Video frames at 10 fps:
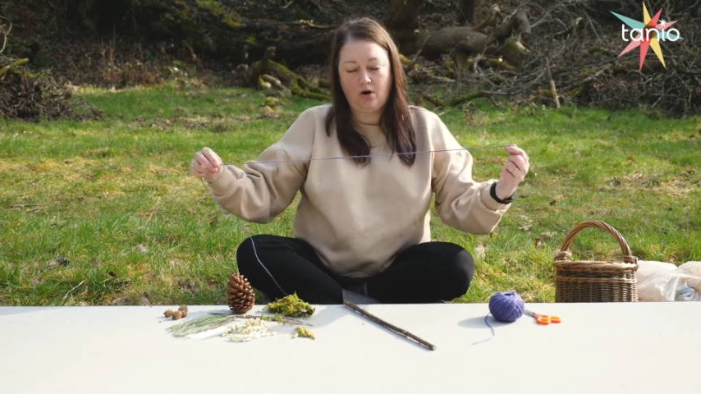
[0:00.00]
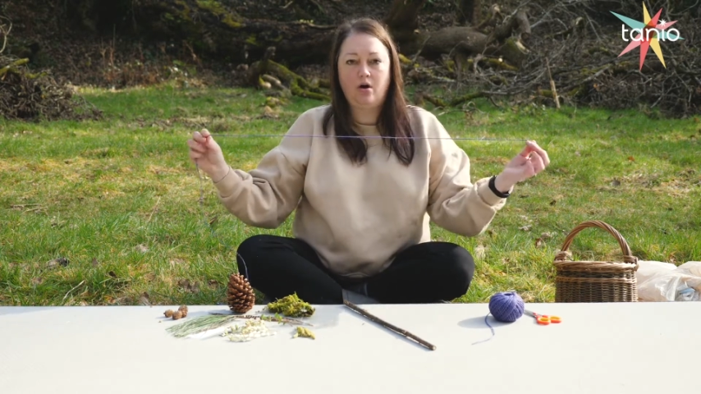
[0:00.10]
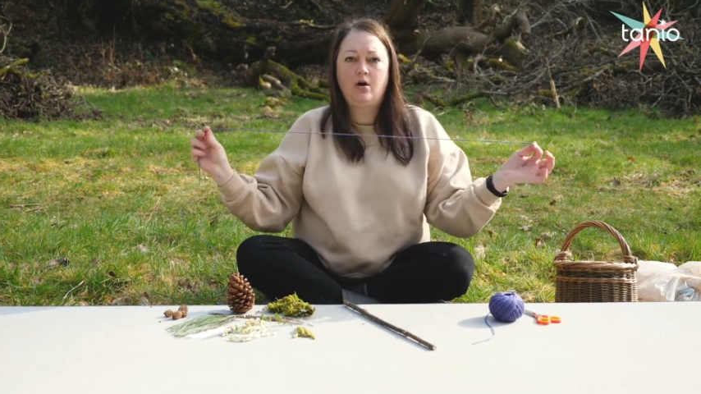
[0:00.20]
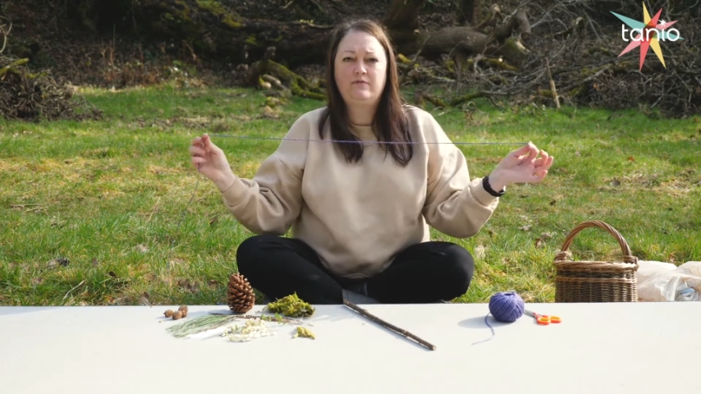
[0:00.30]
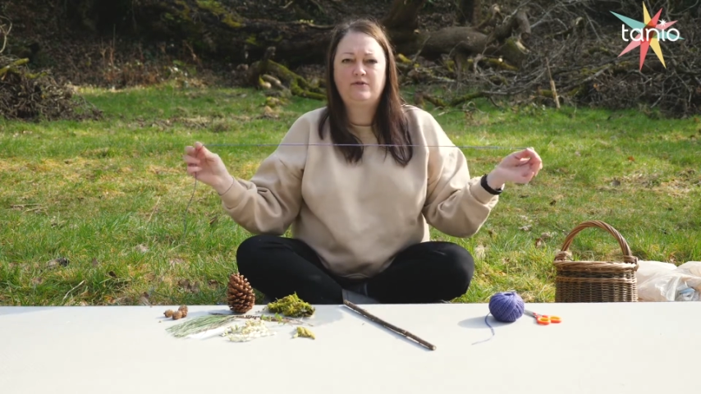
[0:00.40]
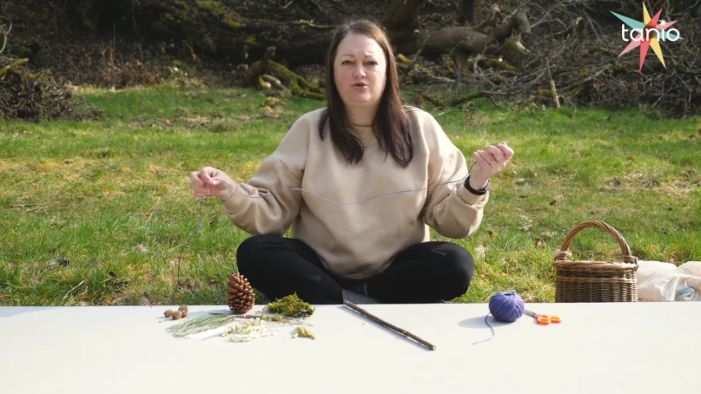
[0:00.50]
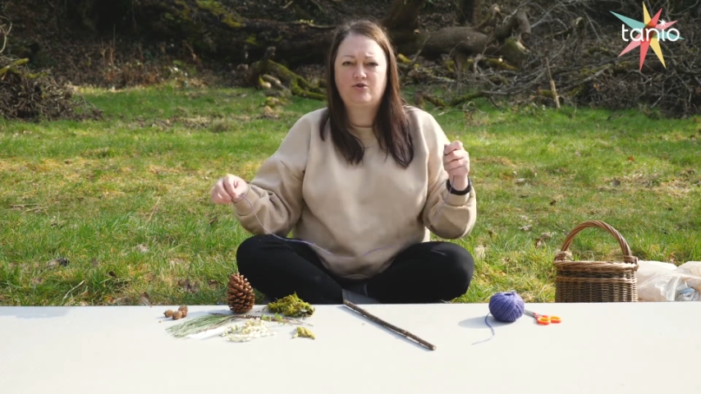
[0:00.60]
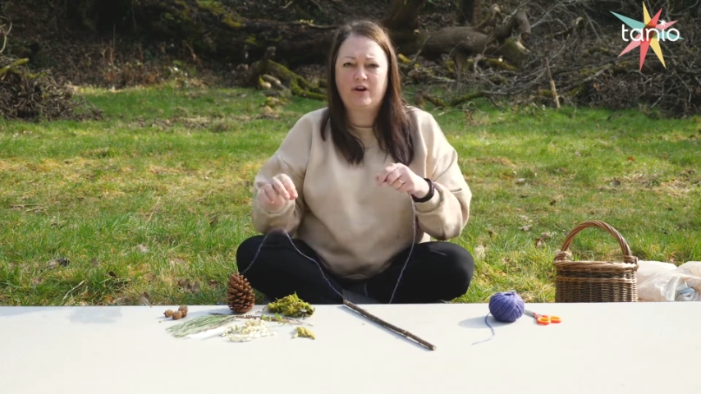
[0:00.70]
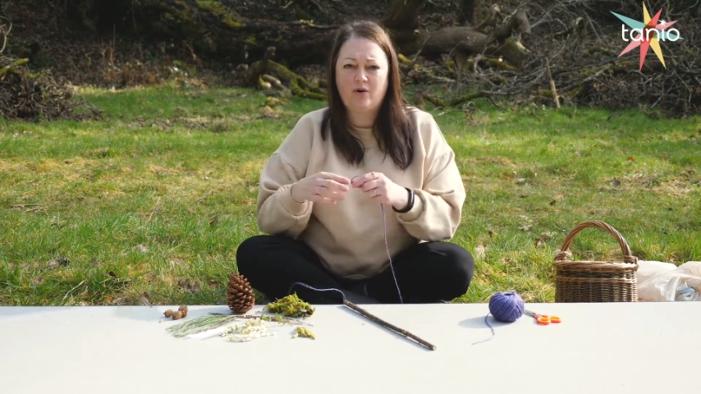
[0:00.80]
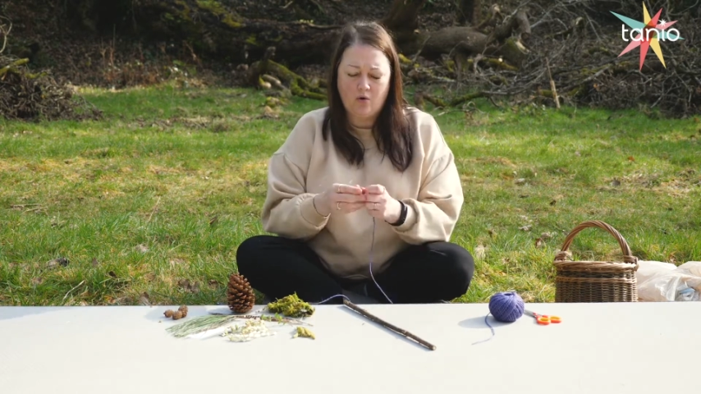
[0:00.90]
of
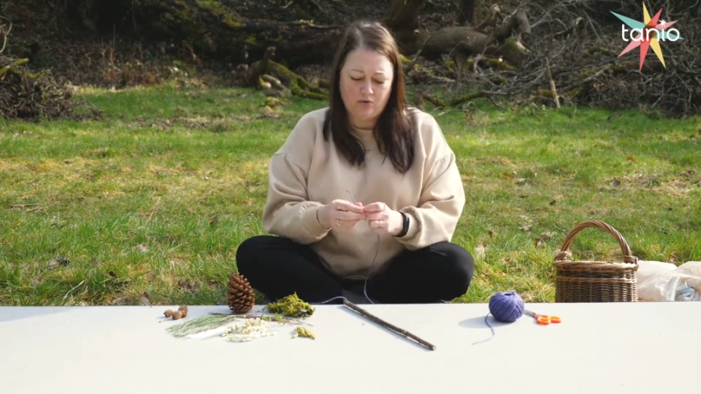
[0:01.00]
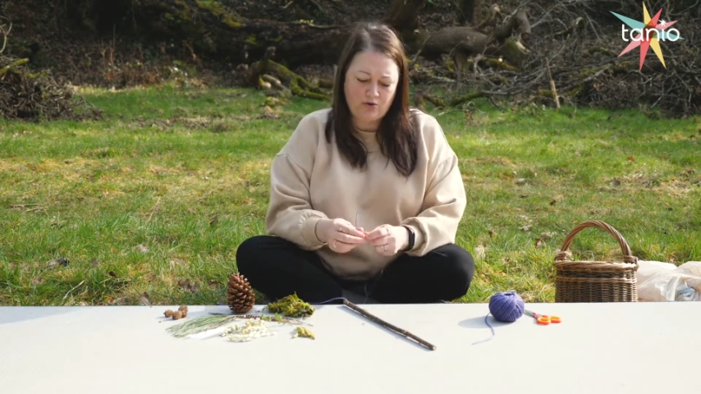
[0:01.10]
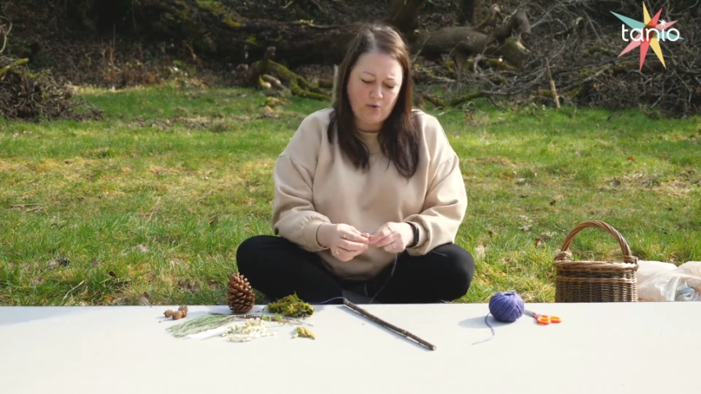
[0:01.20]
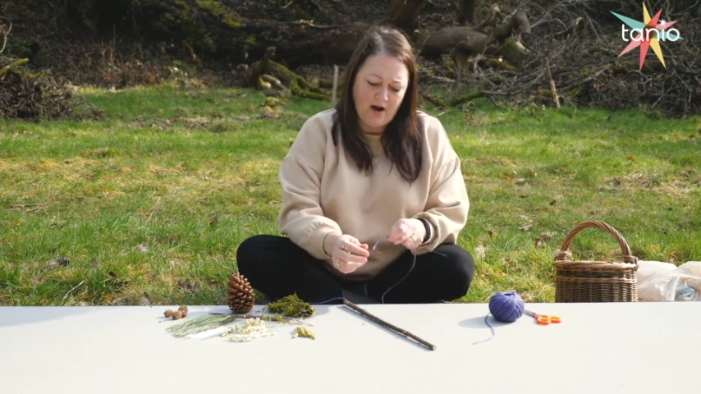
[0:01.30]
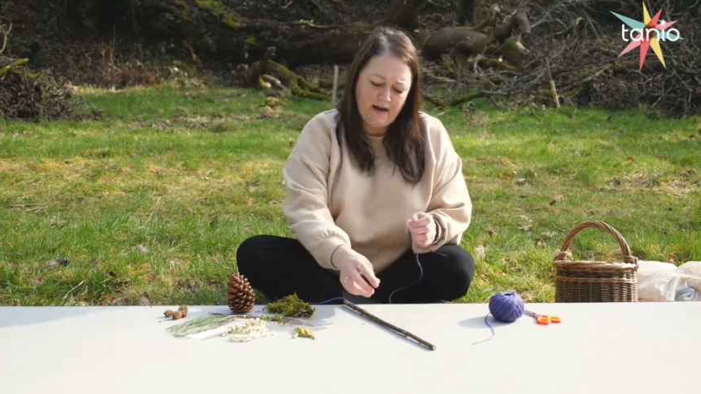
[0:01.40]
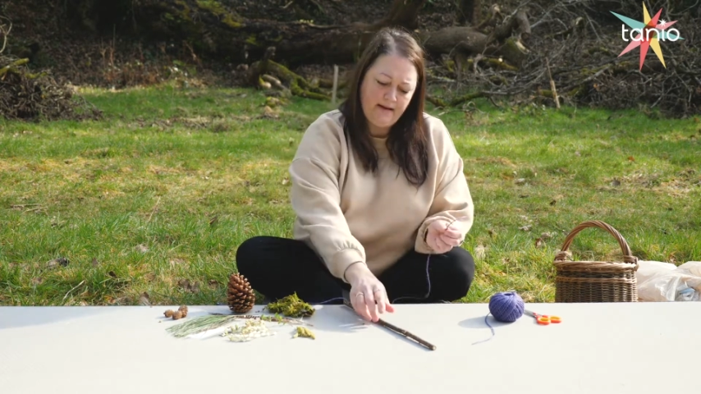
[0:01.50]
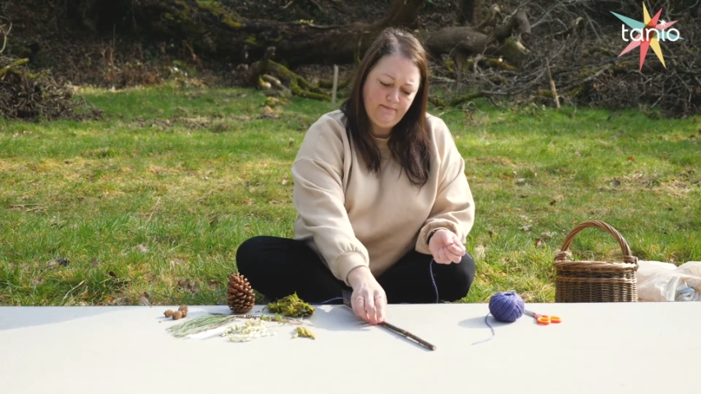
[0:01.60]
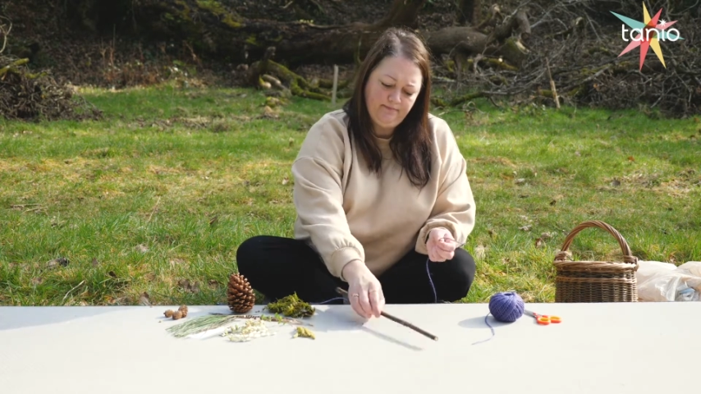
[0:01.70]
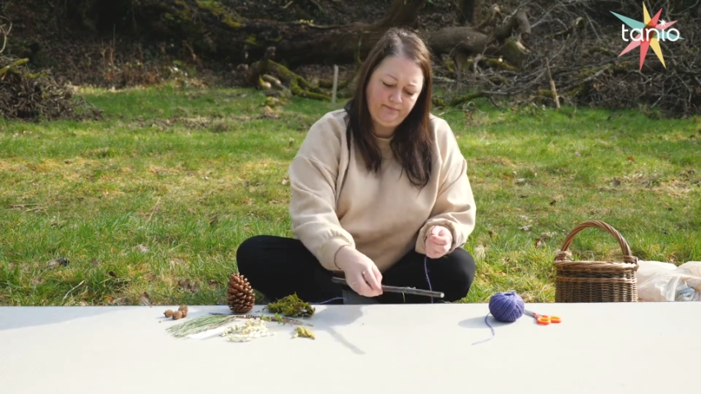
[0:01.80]
string or twine,